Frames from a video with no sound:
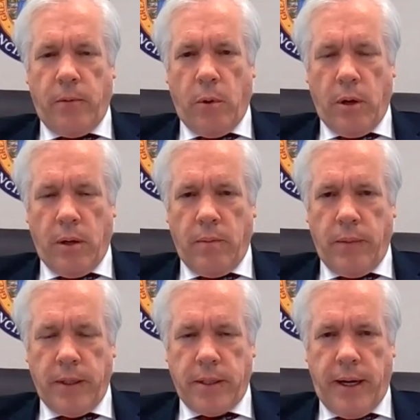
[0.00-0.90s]
for
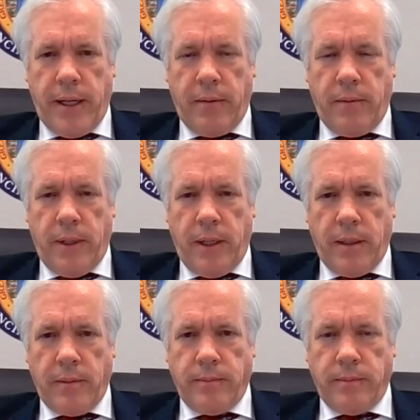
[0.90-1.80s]
this kind
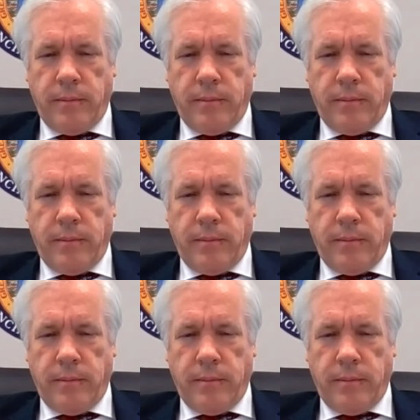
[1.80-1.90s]
of